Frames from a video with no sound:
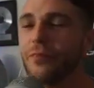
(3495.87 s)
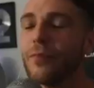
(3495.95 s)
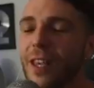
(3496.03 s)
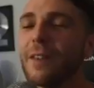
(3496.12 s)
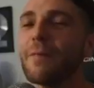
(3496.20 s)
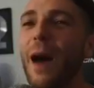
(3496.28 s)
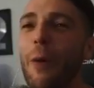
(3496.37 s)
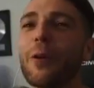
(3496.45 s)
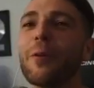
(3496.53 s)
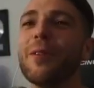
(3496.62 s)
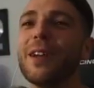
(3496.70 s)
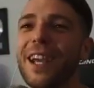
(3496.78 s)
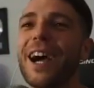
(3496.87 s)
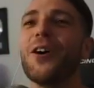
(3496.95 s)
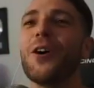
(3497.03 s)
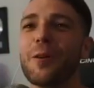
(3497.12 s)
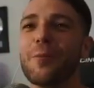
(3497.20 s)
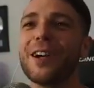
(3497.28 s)
That would have been, a
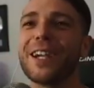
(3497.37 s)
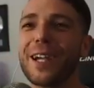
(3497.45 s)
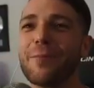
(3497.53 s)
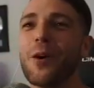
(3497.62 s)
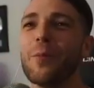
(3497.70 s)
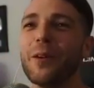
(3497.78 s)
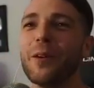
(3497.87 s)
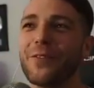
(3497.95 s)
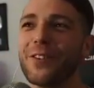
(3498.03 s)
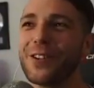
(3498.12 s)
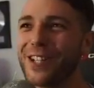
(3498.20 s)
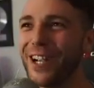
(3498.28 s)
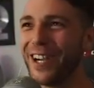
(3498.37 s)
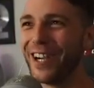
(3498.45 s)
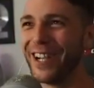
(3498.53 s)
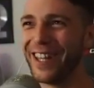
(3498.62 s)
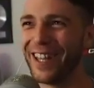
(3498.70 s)
heartbreaking moment for sure.